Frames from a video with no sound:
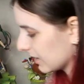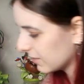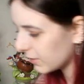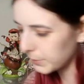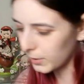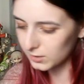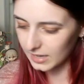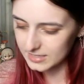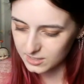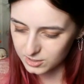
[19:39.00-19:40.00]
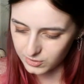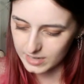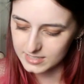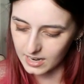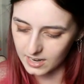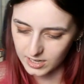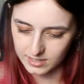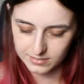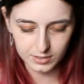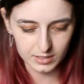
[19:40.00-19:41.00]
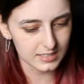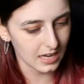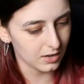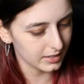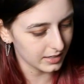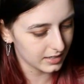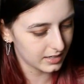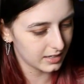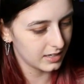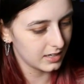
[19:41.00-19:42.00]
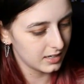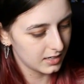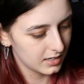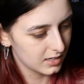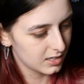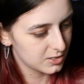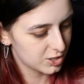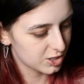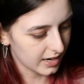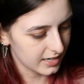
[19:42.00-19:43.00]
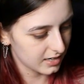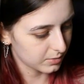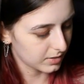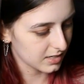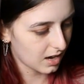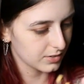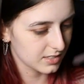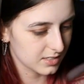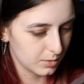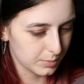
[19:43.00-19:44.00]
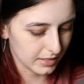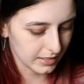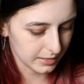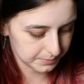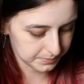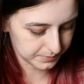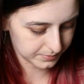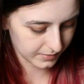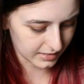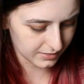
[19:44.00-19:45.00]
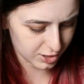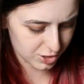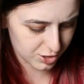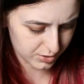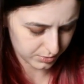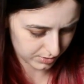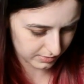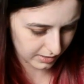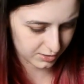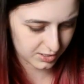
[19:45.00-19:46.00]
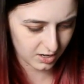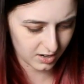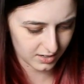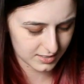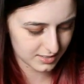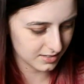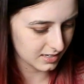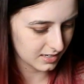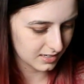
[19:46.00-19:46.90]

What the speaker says: I love her pearlescent dress, actually. I didn't realize how, like, shiny it was. Oh, it's so pretty. I love her shoes and her socks.